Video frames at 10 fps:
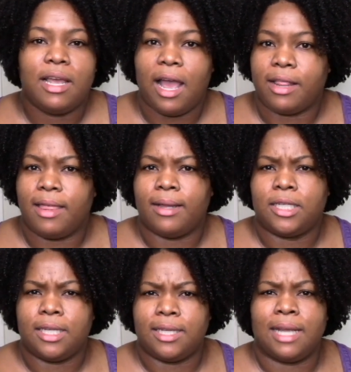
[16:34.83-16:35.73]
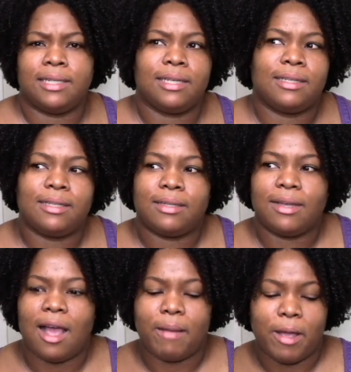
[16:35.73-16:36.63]
I think She Scent It
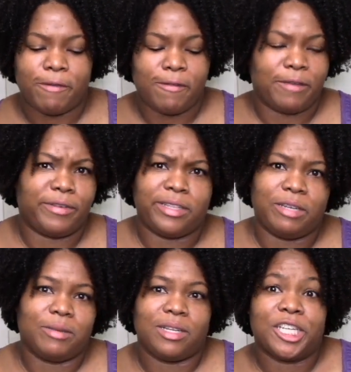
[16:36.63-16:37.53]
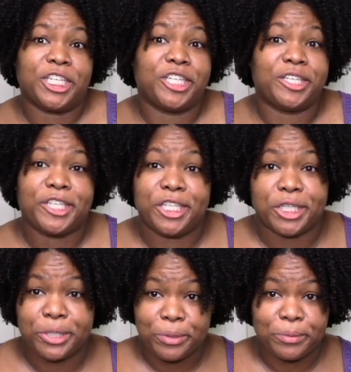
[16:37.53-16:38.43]
are my favorite deep conditioners
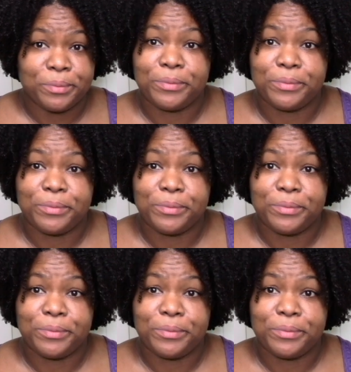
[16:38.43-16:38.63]
so